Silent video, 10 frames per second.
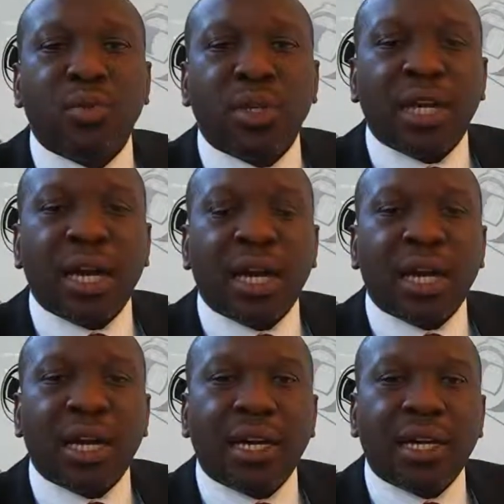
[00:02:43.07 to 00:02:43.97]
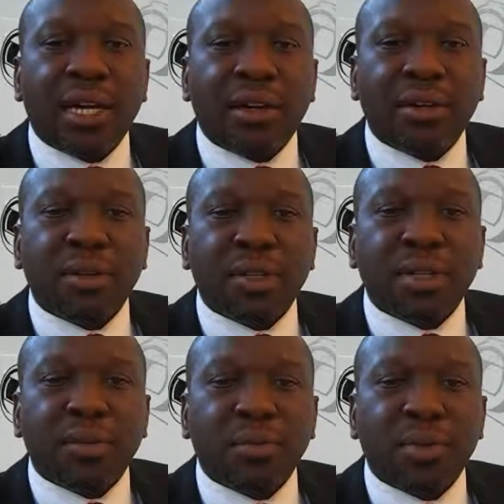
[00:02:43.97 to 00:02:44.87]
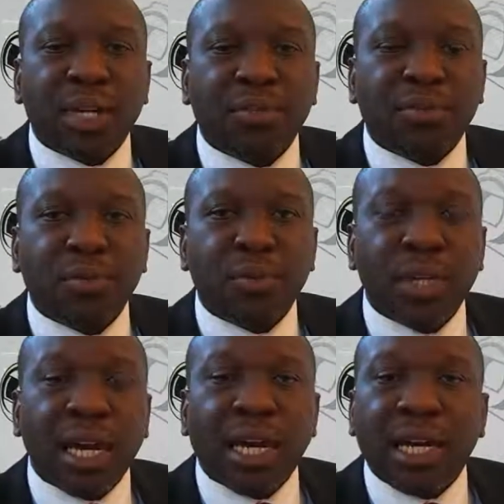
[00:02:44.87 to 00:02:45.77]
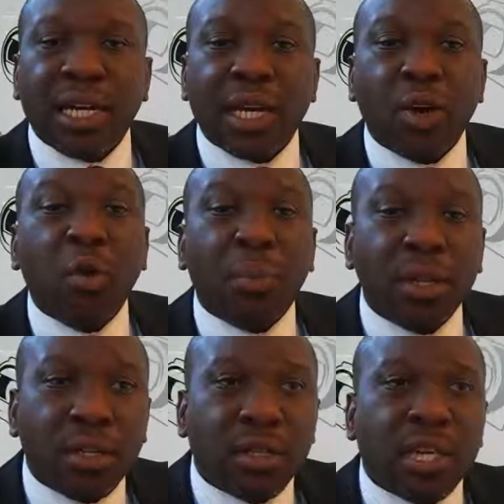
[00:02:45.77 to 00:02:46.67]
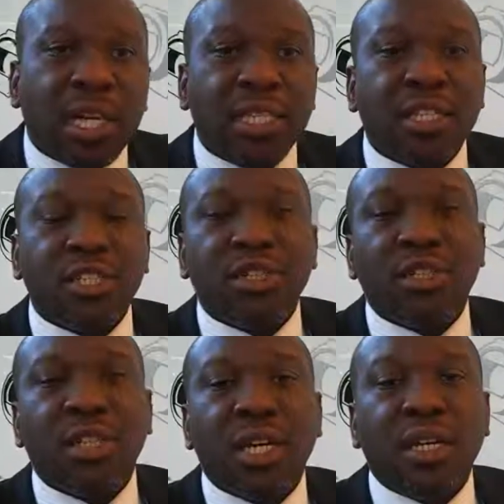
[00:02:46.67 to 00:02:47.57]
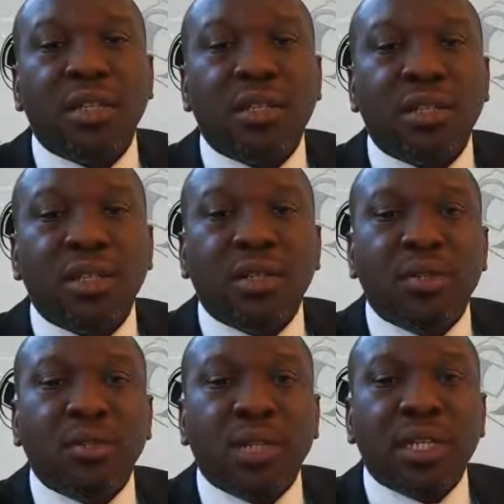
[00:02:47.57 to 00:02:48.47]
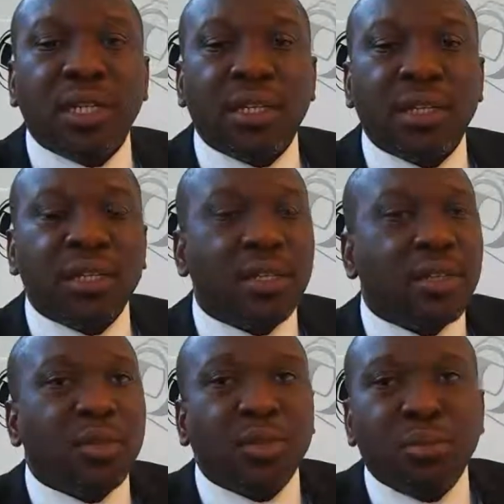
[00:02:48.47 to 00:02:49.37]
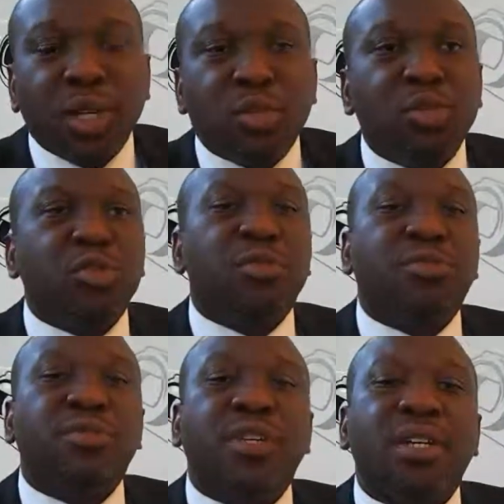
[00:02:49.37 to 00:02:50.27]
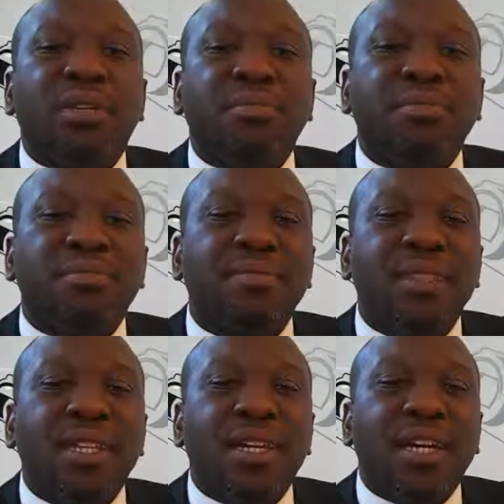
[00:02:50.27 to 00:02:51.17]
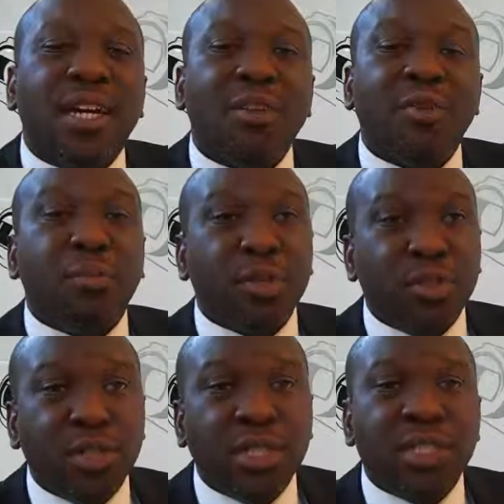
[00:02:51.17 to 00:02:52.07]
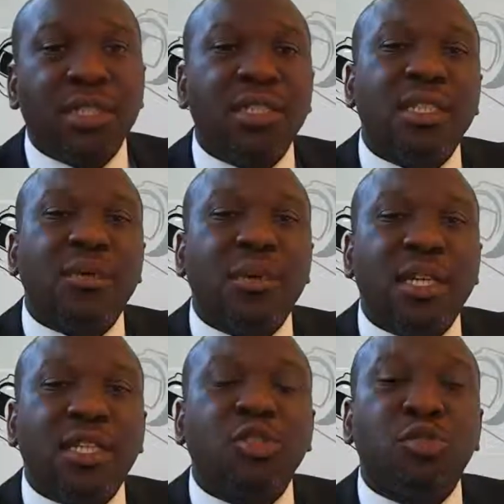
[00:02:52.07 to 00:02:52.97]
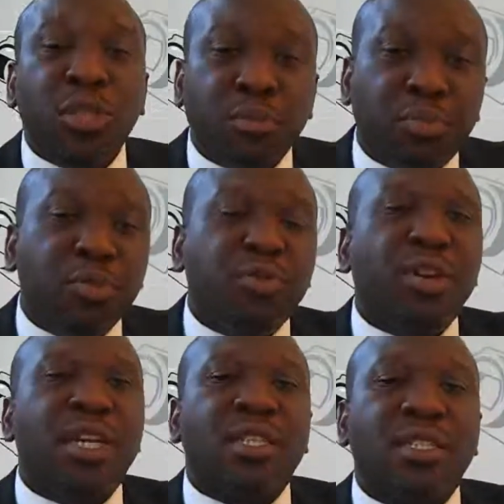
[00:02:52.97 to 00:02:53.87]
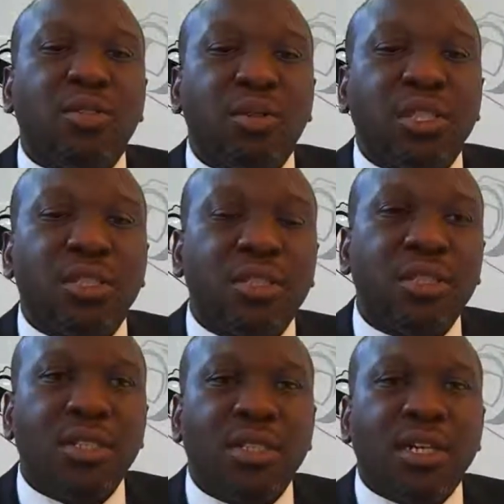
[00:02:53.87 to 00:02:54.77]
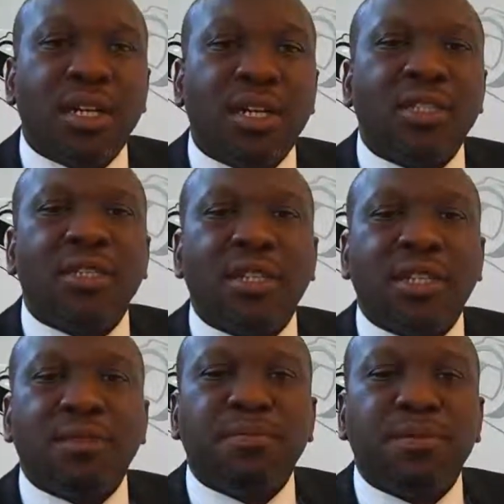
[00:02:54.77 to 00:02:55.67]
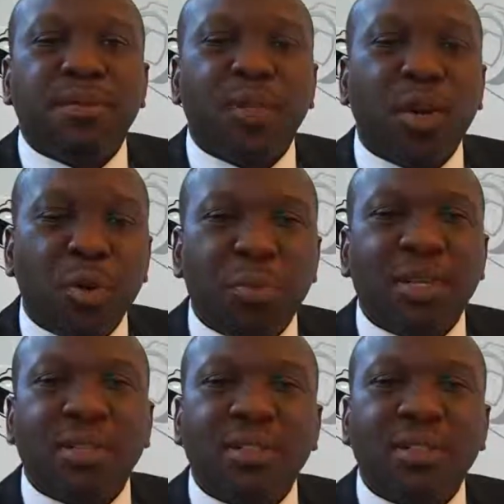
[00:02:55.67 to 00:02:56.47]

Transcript: We are uh, we have we are an open organization, and we we make use of um, uh, every opportunity that we get to improve on our situation. Okay. And um, we are hoping